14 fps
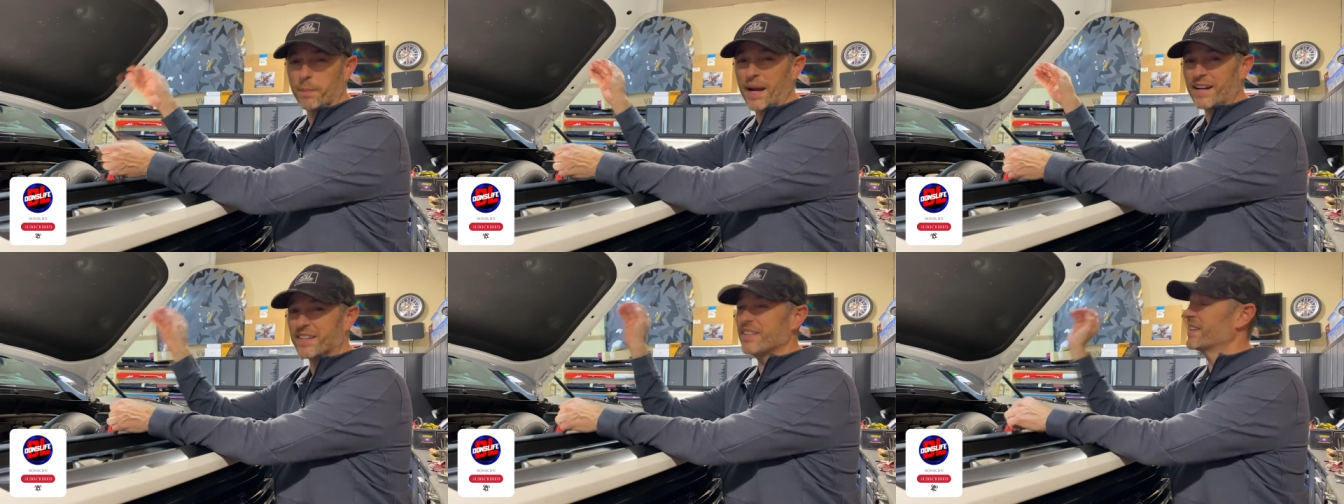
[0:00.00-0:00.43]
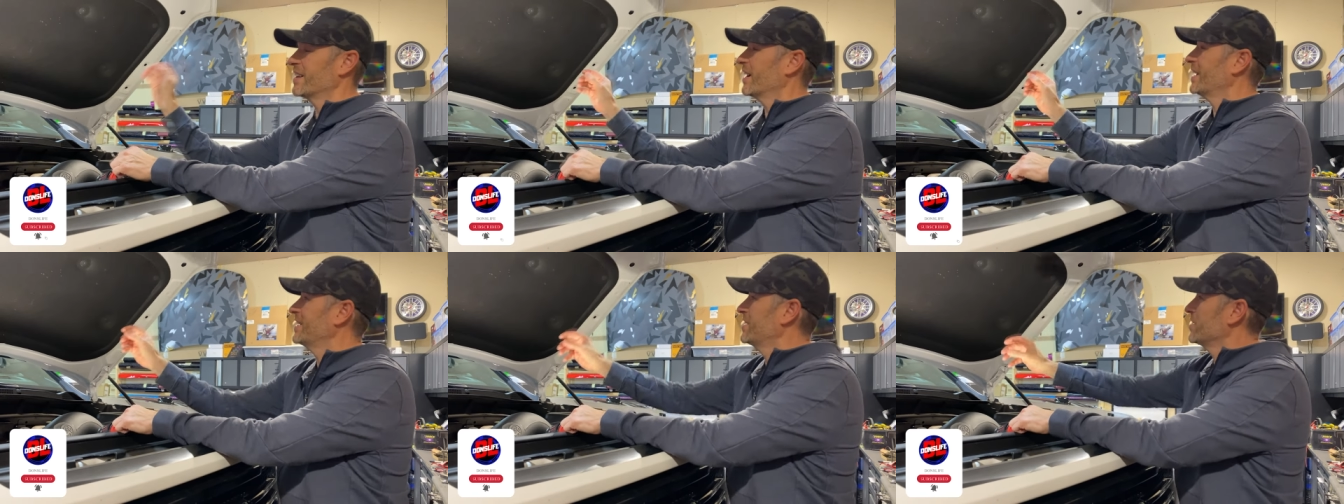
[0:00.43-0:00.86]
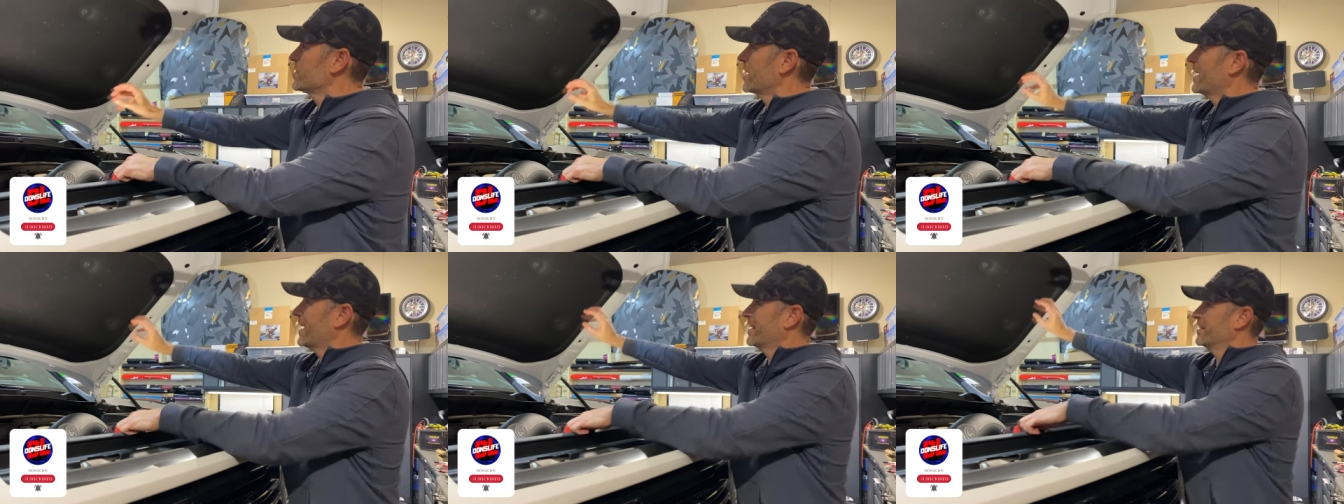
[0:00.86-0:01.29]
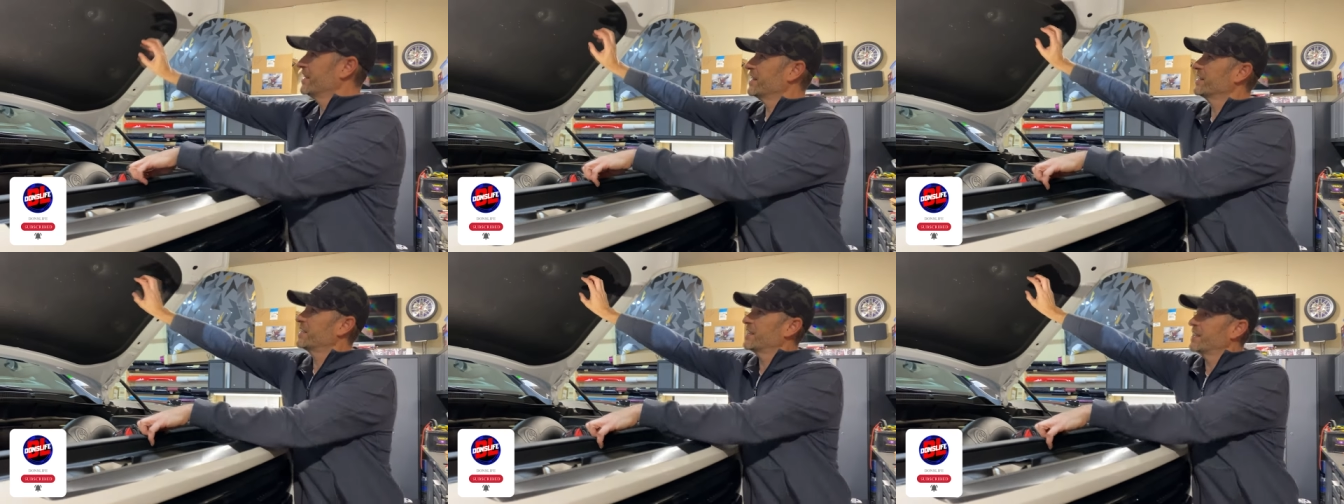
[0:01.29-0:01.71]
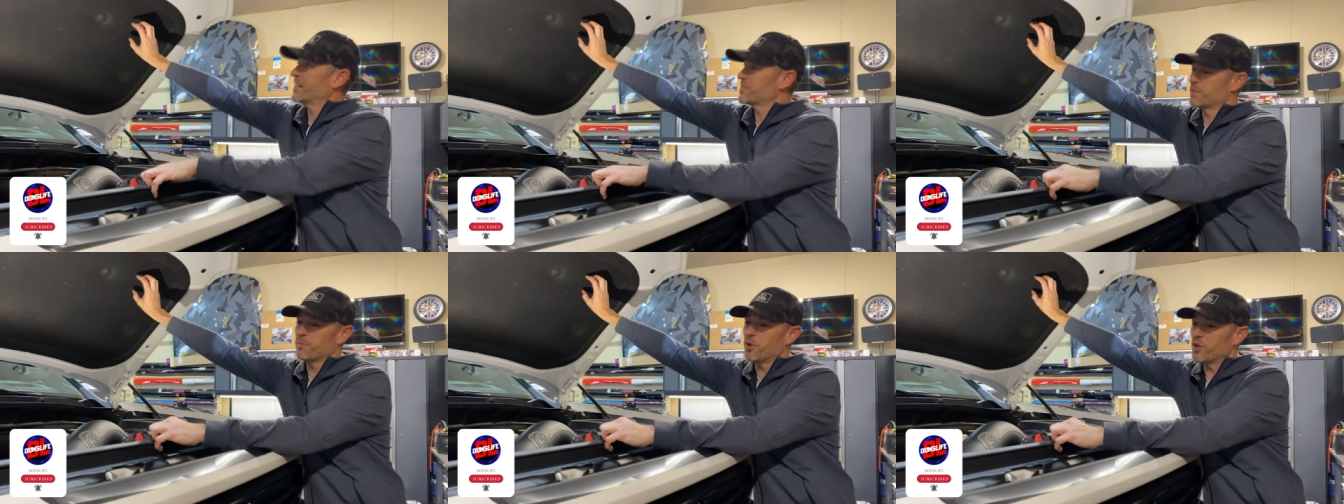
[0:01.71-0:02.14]
Back in the nineties, I had an
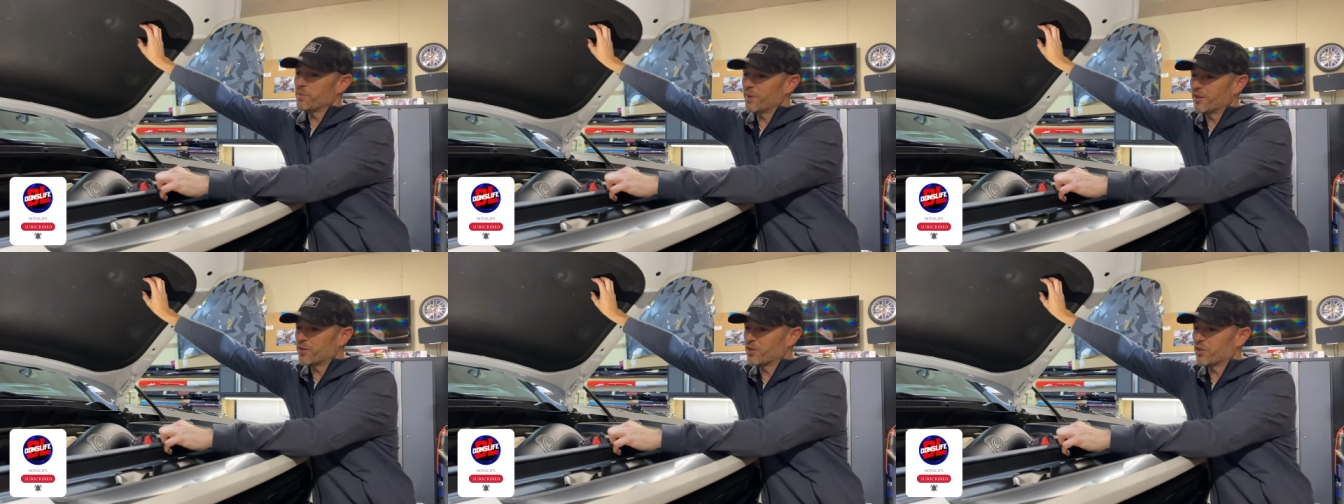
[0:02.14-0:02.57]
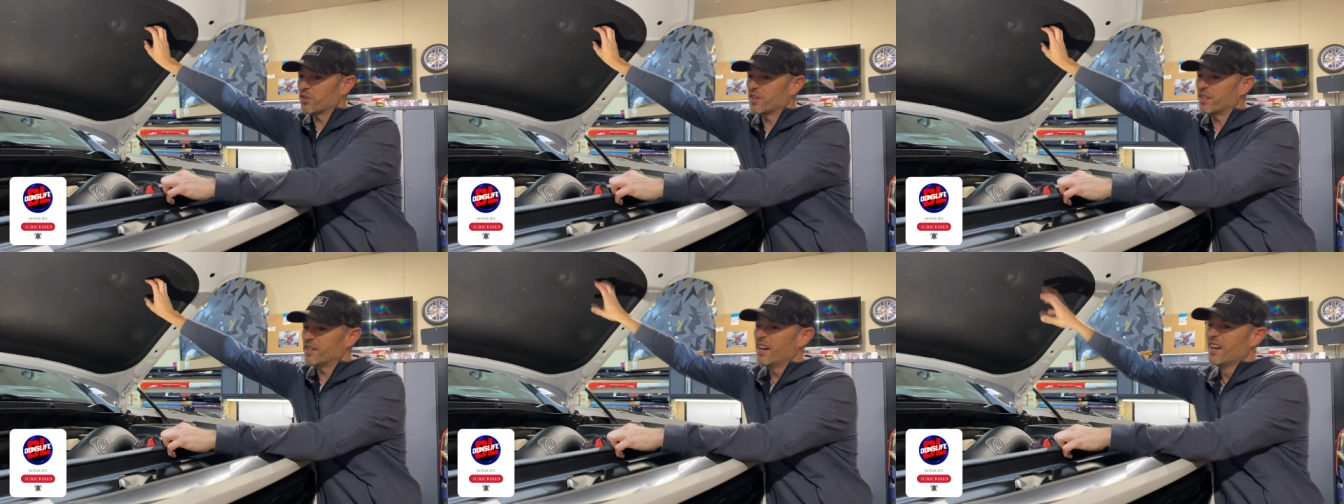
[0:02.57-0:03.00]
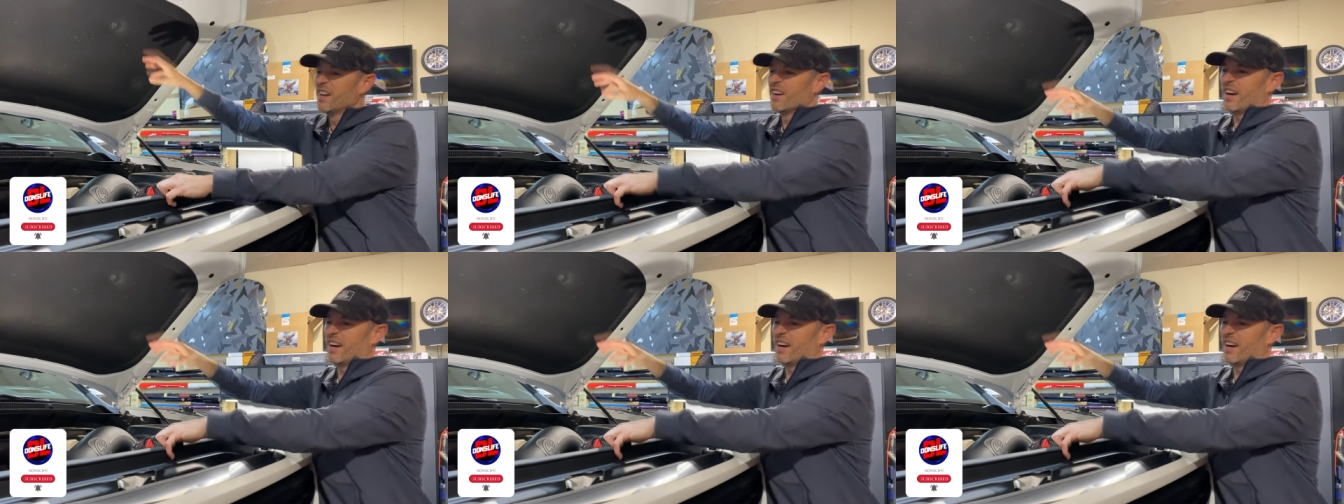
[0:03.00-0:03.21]
incandescent bulb under the hood.